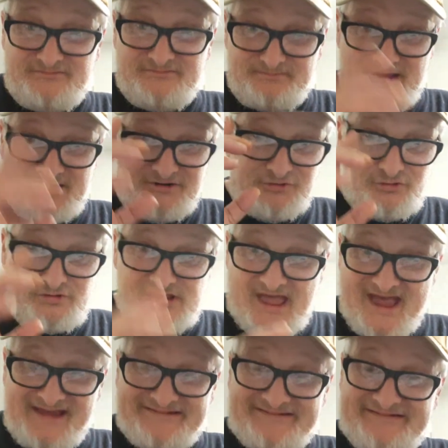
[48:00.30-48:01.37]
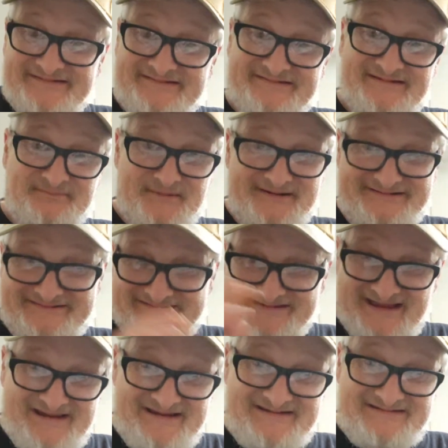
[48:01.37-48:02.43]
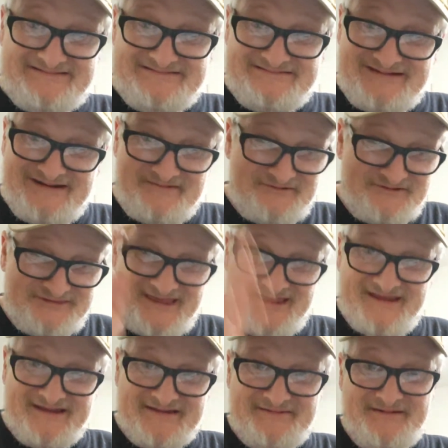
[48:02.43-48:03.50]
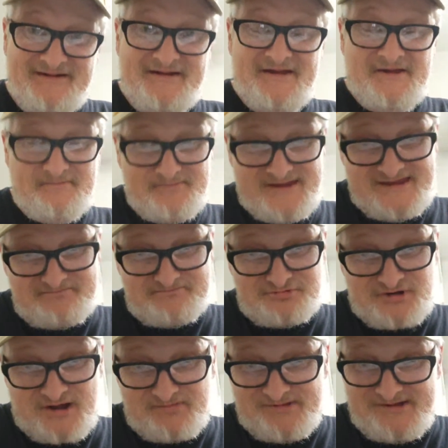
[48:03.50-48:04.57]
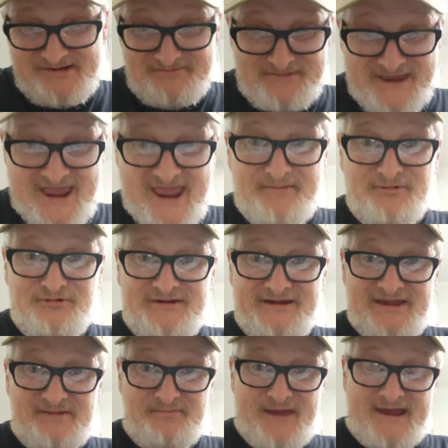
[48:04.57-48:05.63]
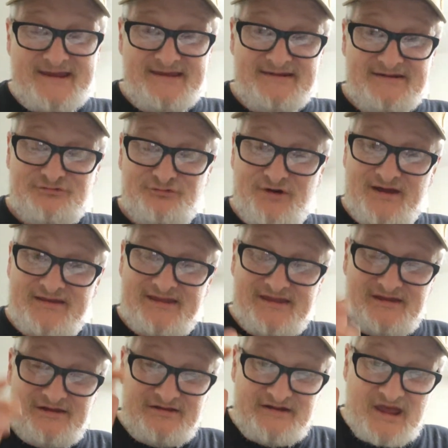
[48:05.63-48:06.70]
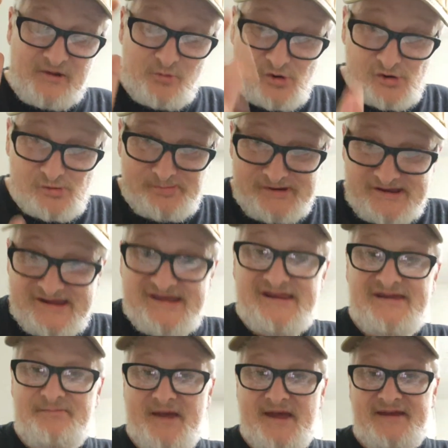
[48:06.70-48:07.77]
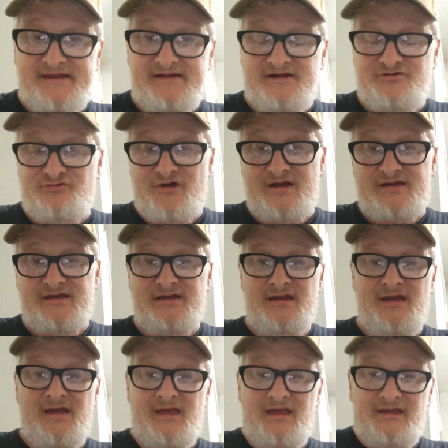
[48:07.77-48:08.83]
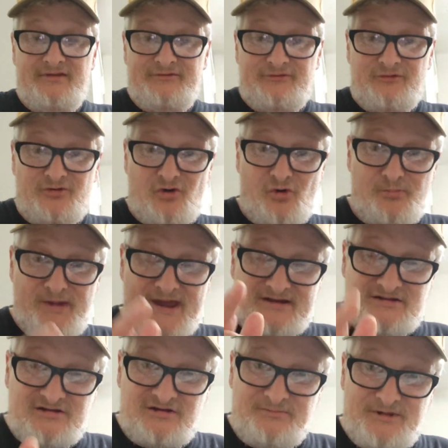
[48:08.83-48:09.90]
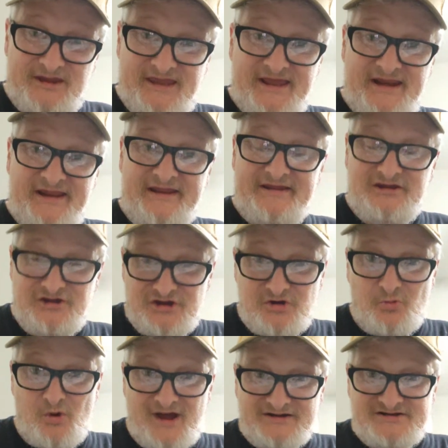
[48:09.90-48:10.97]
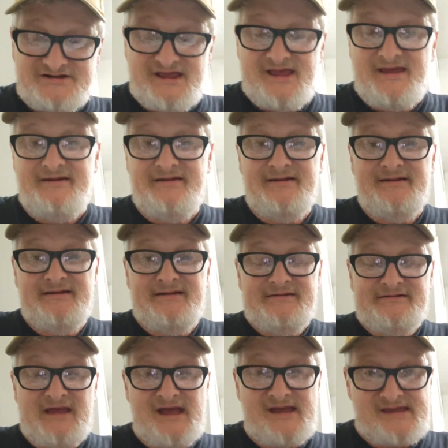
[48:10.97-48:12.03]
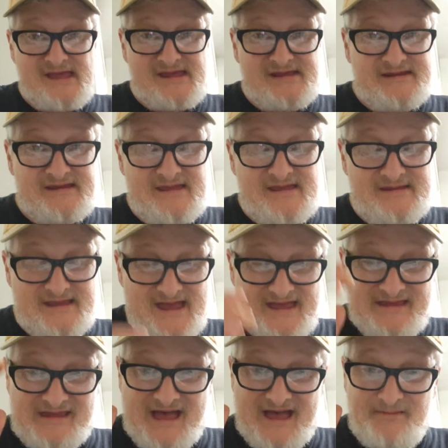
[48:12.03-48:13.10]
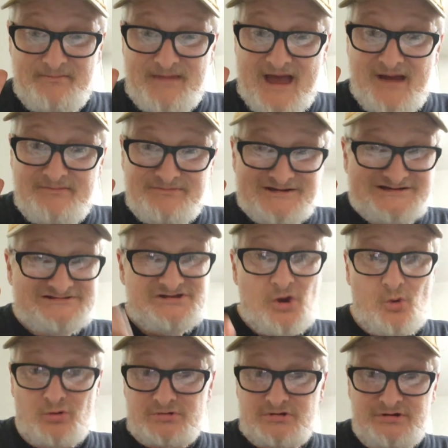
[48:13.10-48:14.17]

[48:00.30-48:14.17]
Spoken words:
my new glasses and my sight and everything, and me probably able to get back into trucking, and I will be getting back into trucking. So go back to the beginning. You can watch that. So I'm stoked.